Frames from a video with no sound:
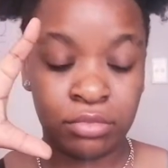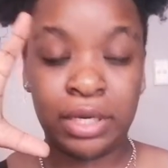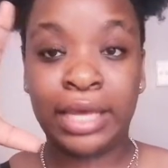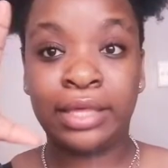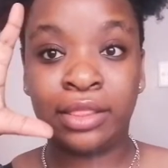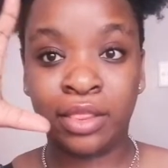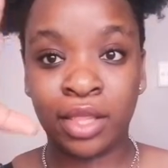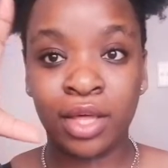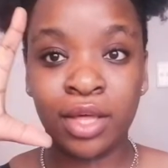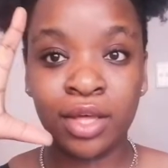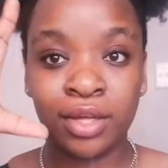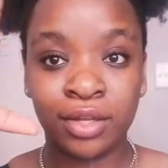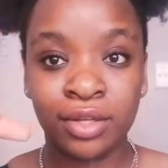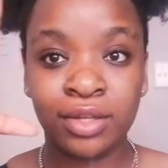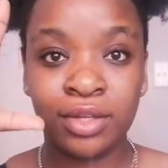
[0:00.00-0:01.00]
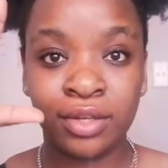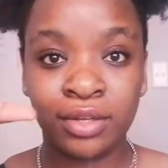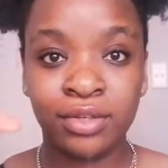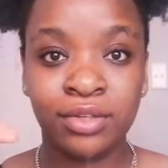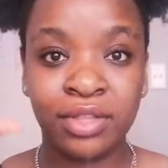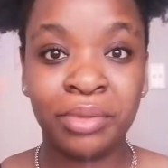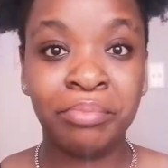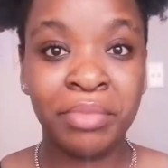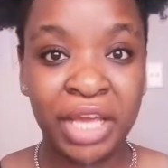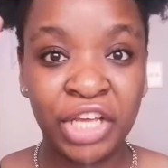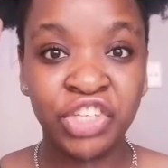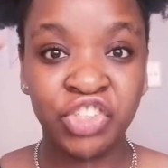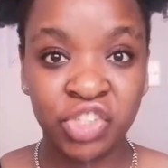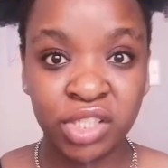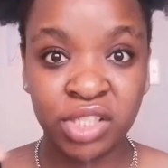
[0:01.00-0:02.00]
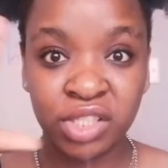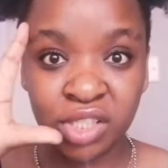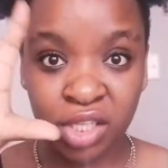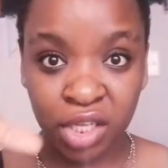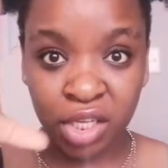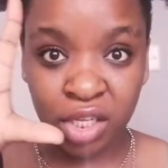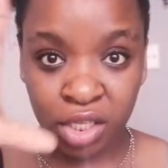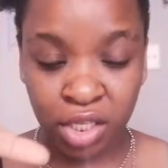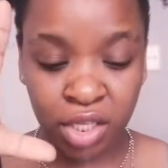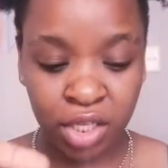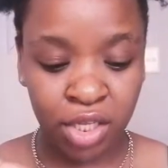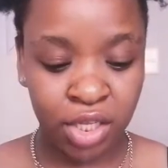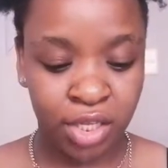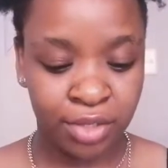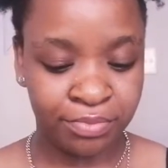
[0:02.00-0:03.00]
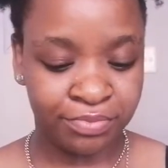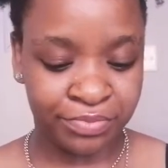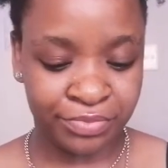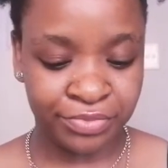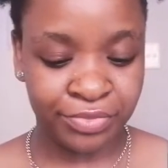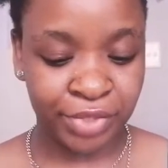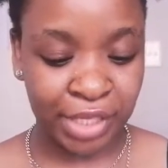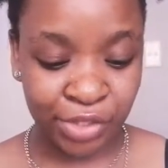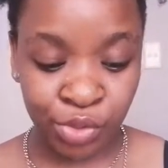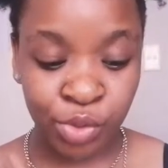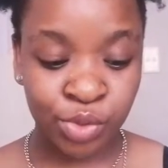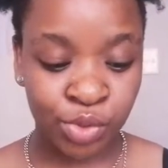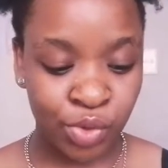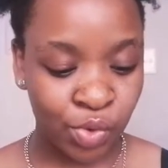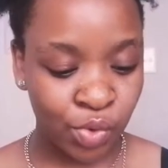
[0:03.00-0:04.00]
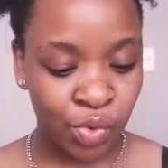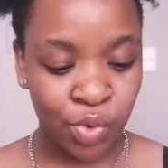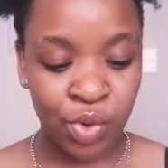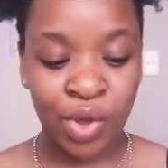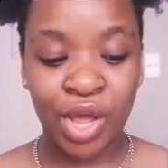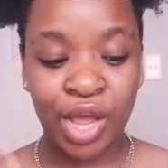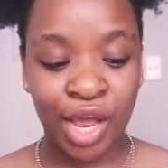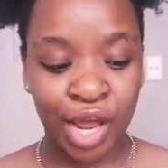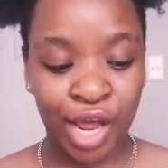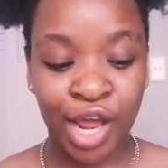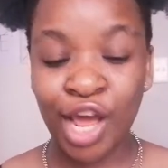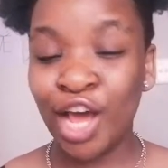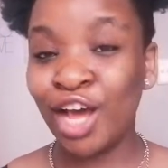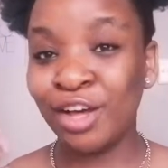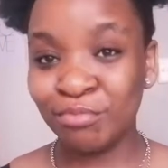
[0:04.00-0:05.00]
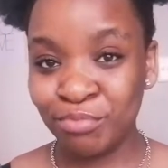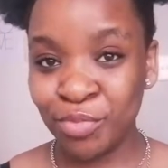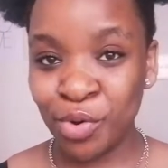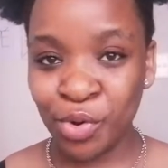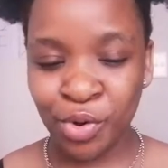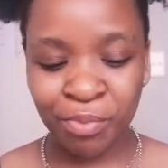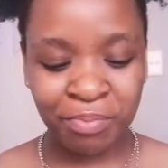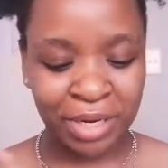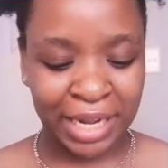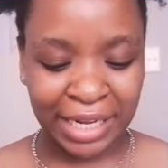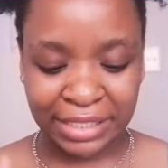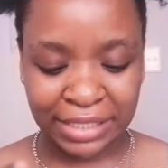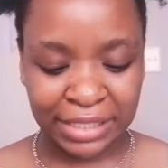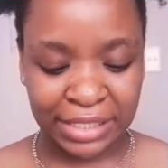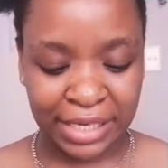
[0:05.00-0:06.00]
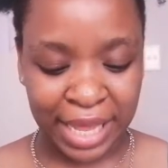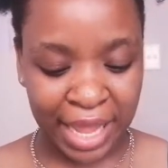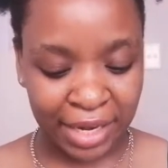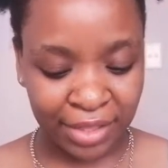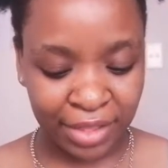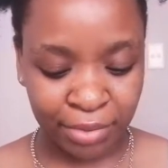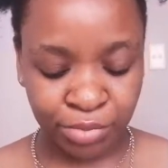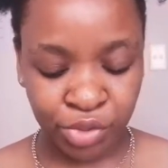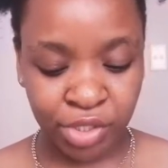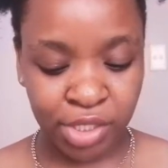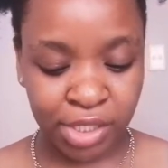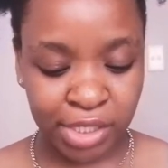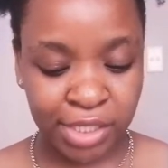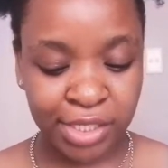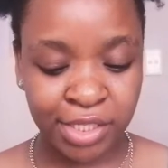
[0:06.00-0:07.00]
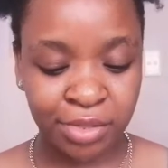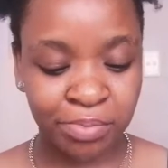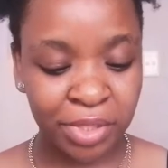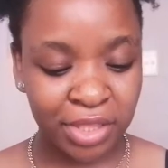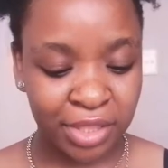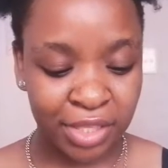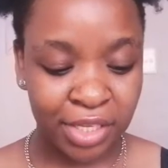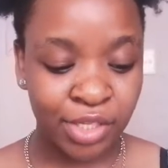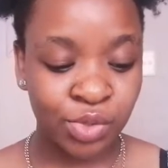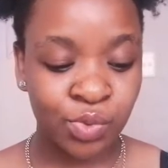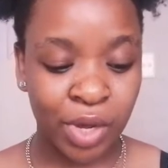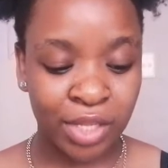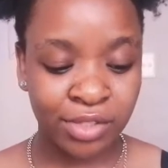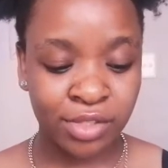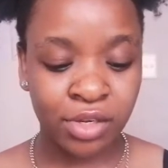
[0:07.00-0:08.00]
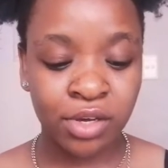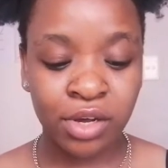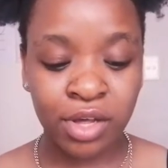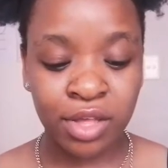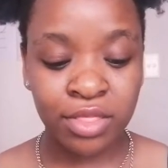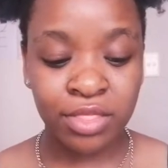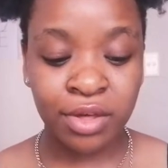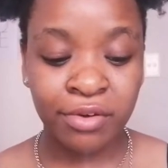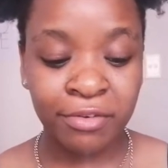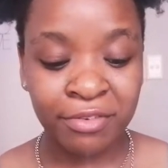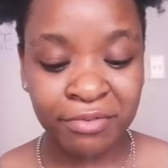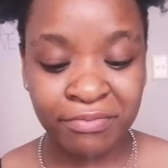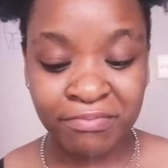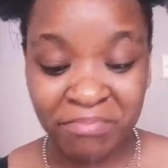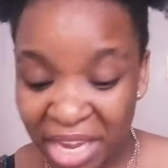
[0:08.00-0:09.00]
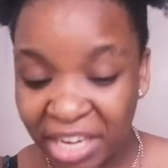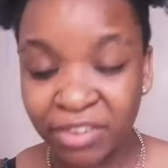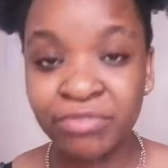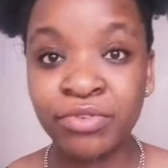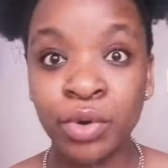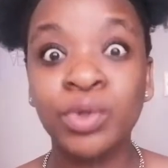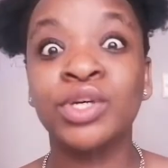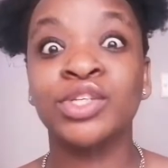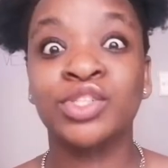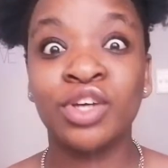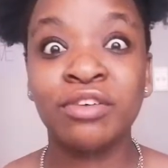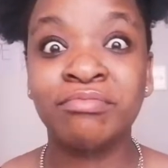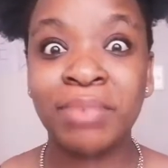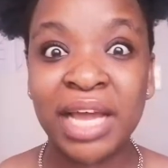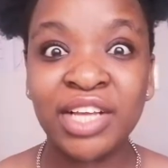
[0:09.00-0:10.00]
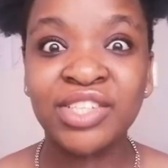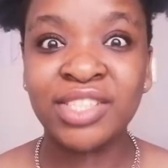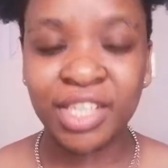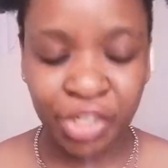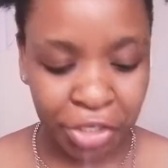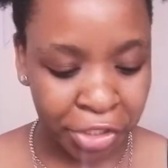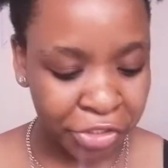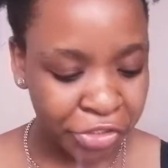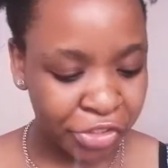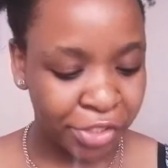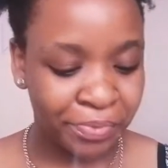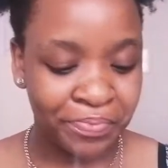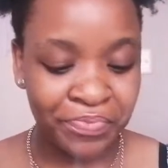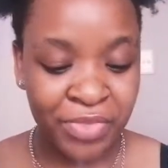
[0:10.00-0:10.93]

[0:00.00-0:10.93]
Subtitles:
like, the majors. There's also more, but I didn't add them to this list. But these ones are the main focus of biotechnology.